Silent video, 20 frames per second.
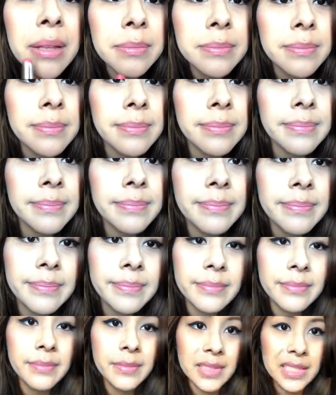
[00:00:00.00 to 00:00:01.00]

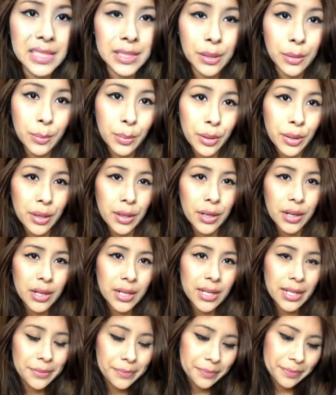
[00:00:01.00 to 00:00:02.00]
Mmm, so
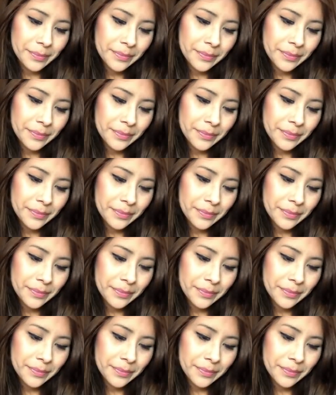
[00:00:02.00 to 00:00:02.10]
pretty.